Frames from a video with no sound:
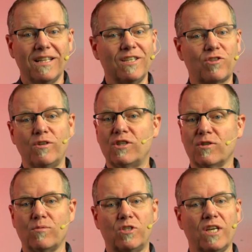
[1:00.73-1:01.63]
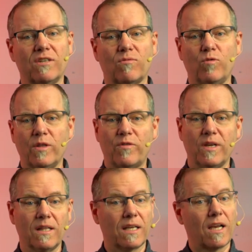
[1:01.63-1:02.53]
These creatures would change from one
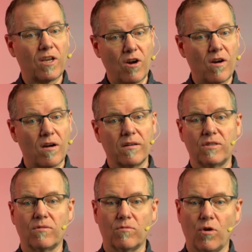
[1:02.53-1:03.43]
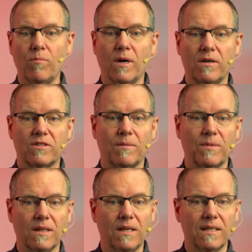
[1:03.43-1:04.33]
thing, like a car, into a robot or
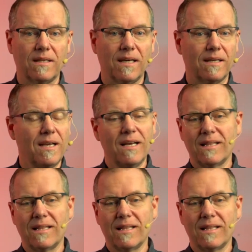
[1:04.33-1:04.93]
something like that.